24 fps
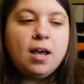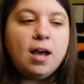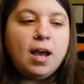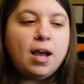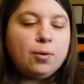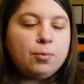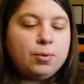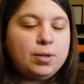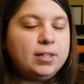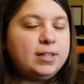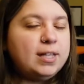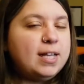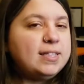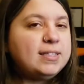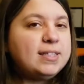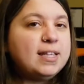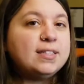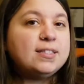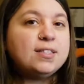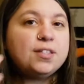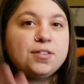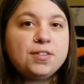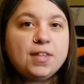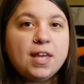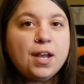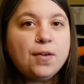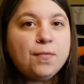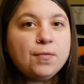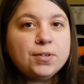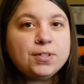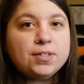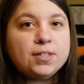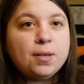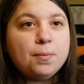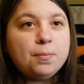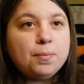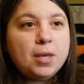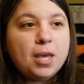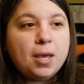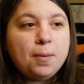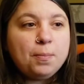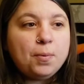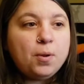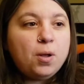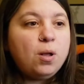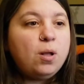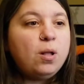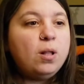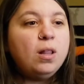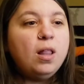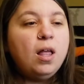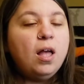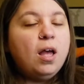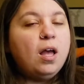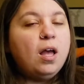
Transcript: I realize that's a thing for some people.